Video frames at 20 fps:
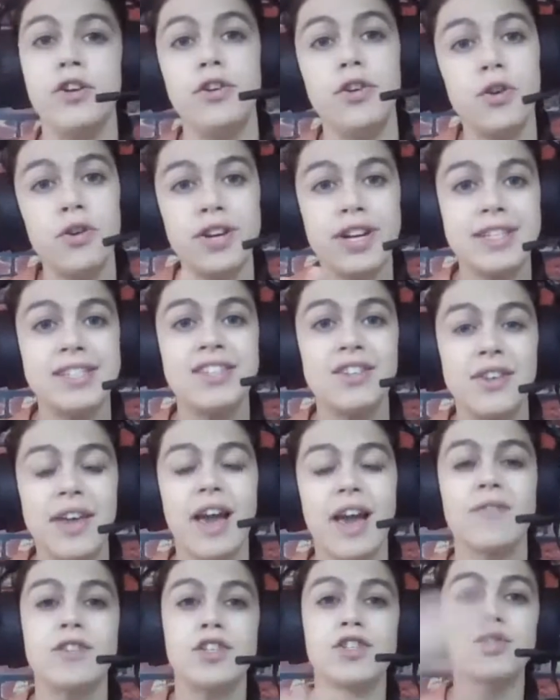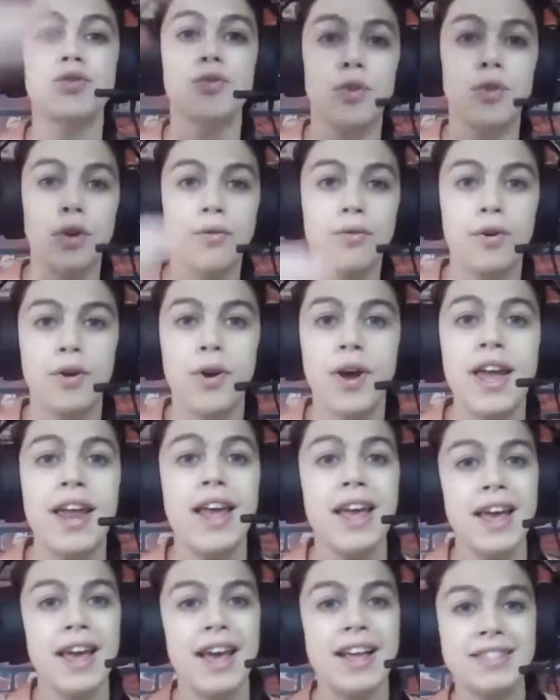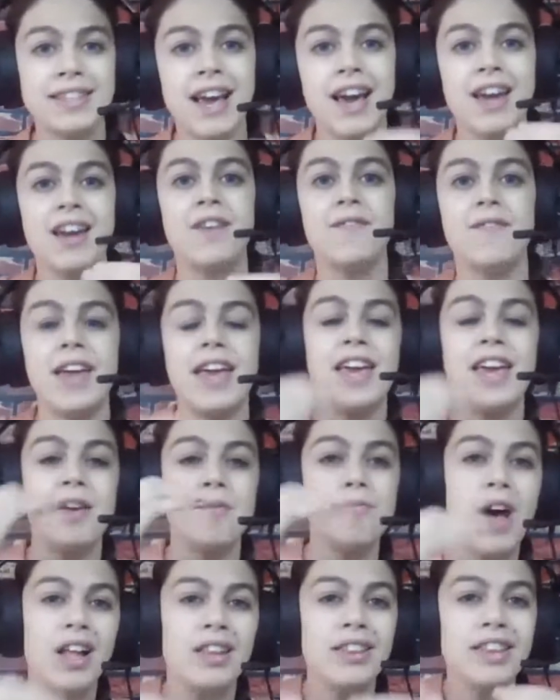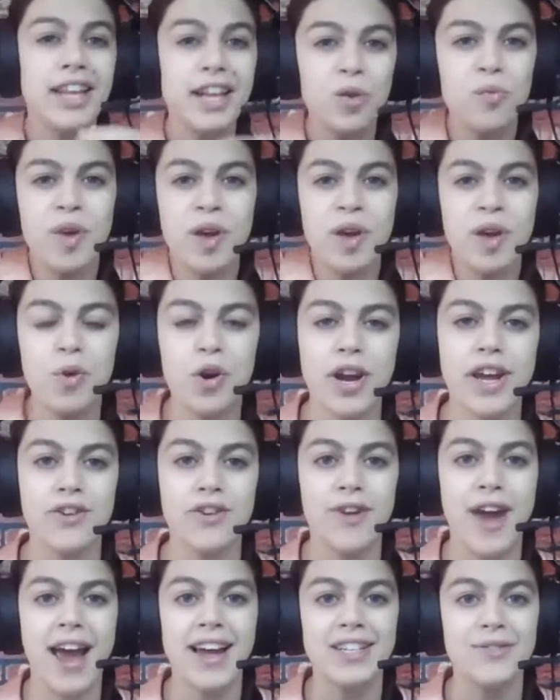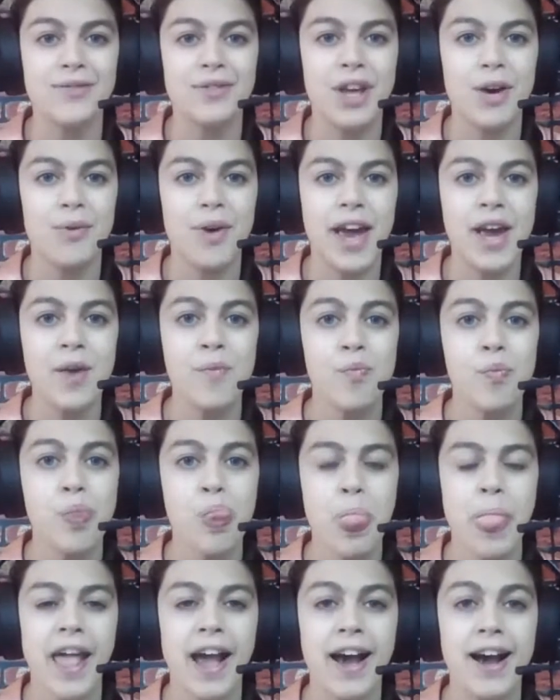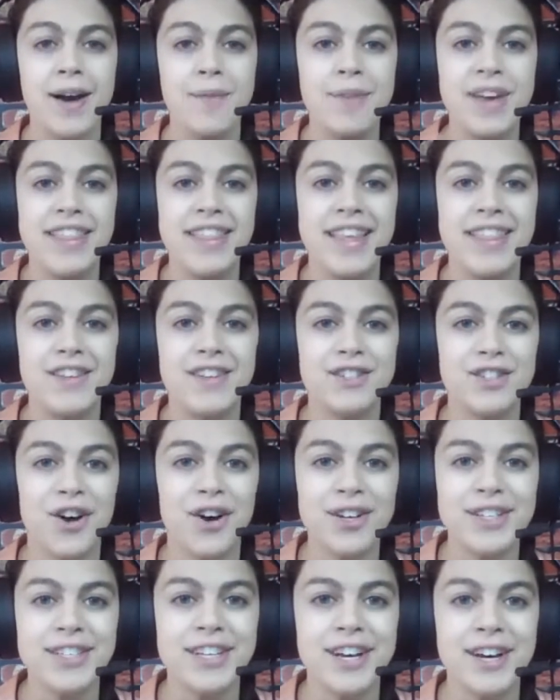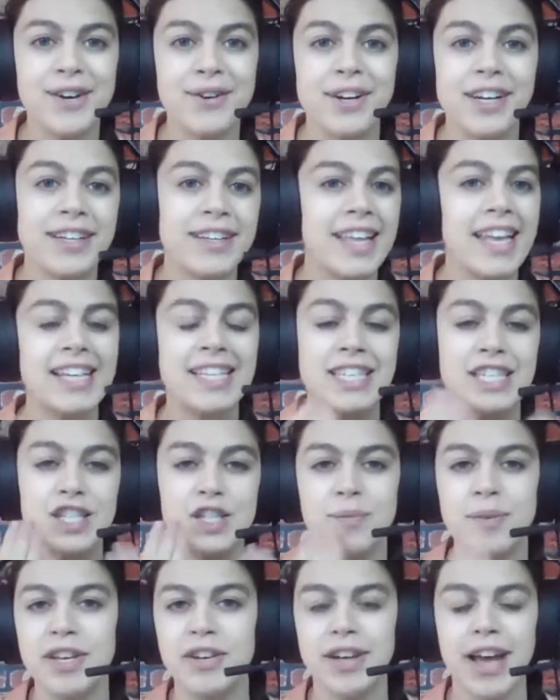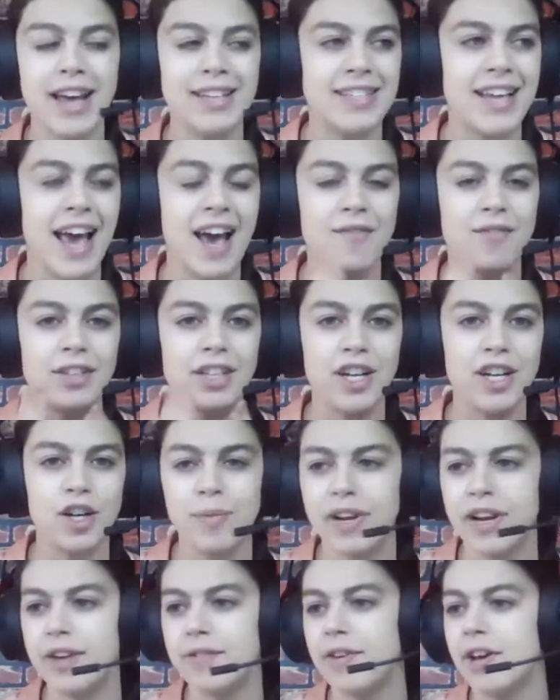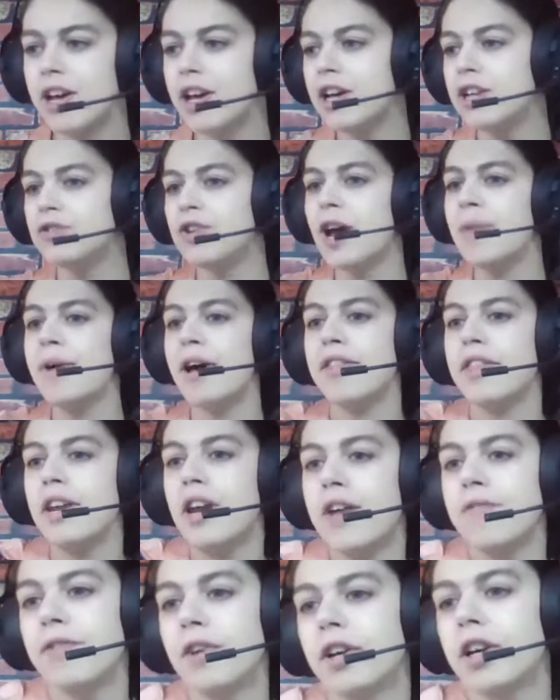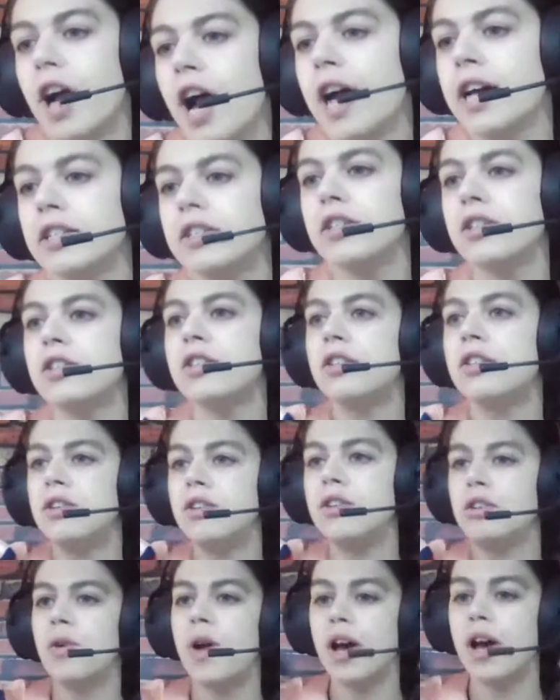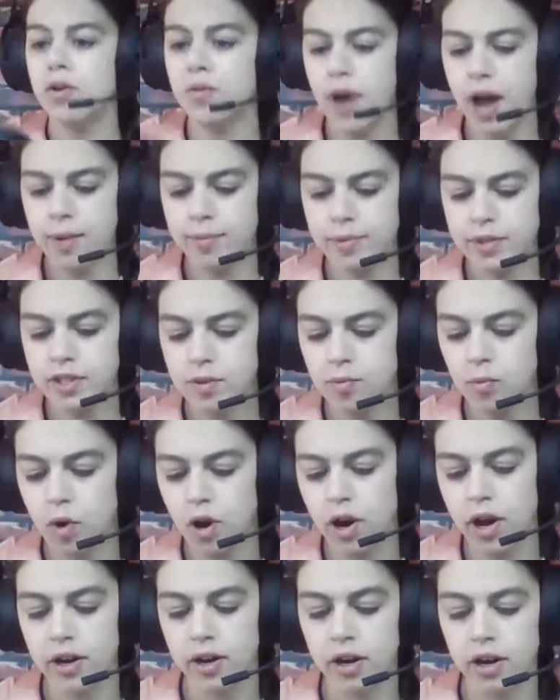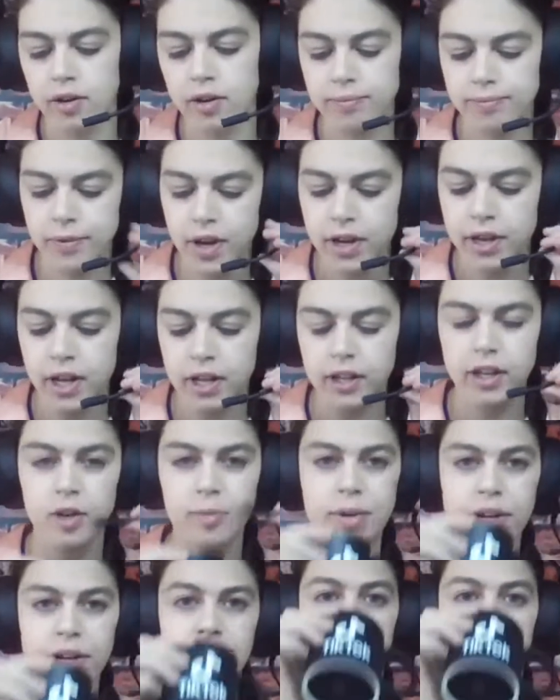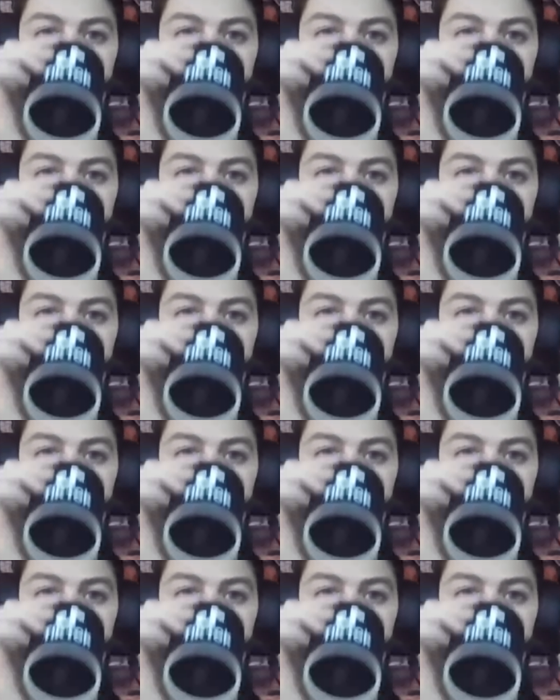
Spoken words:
You don't necessarily have to scroll through it. It's kind of a little bit more interactive that way. And then there's also, excuse me, you guys, I have a little bit of dry mouth and I forgot to grab some water. I got a little bit.